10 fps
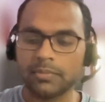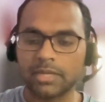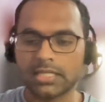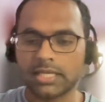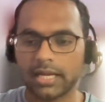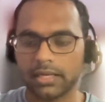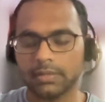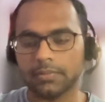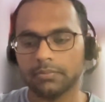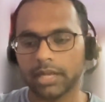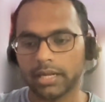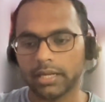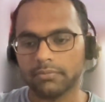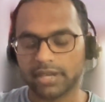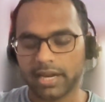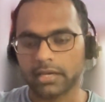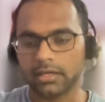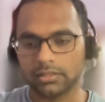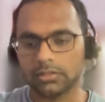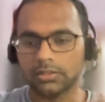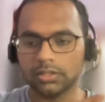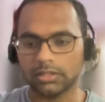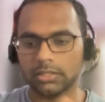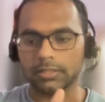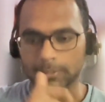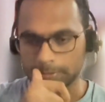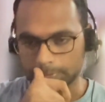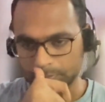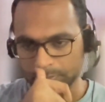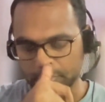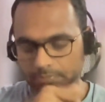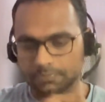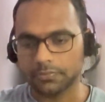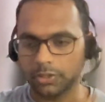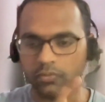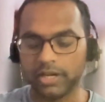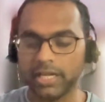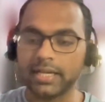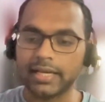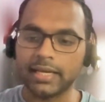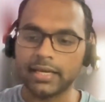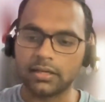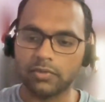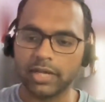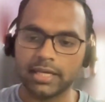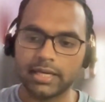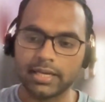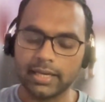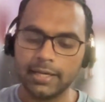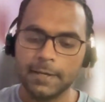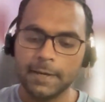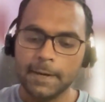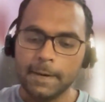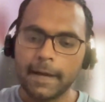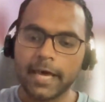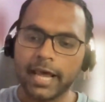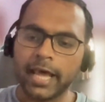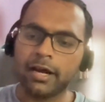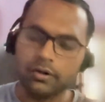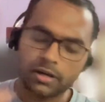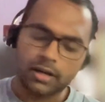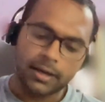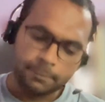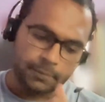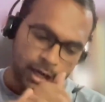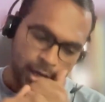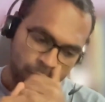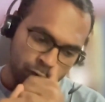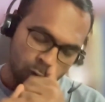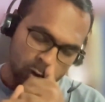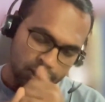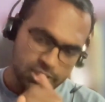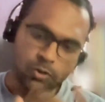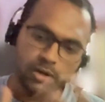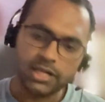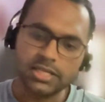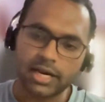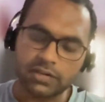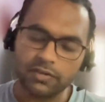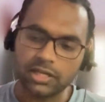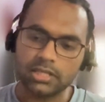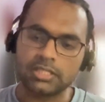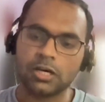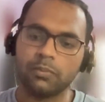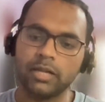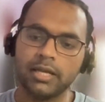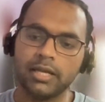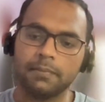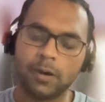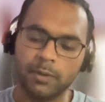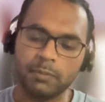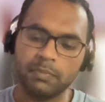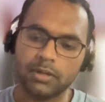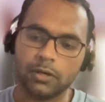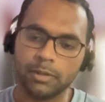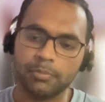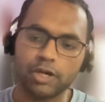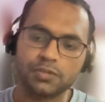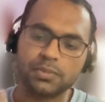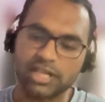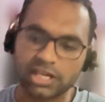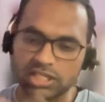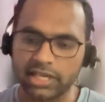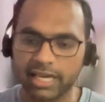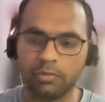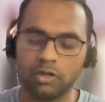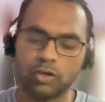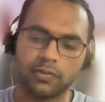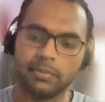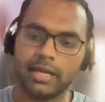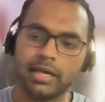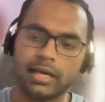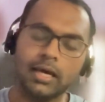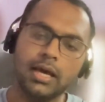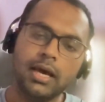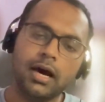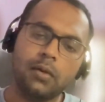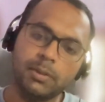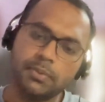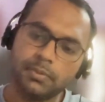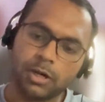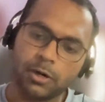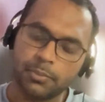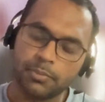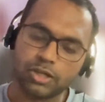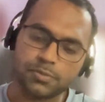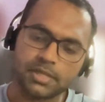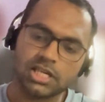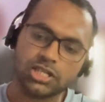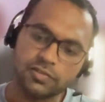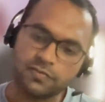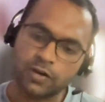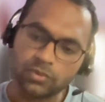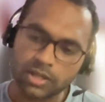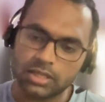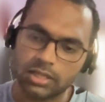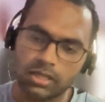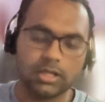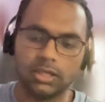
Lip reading: things that I track you know, very keenly. And out of all these outreach activities, how many prospects actually came onto a meeting? How many prospects actually found the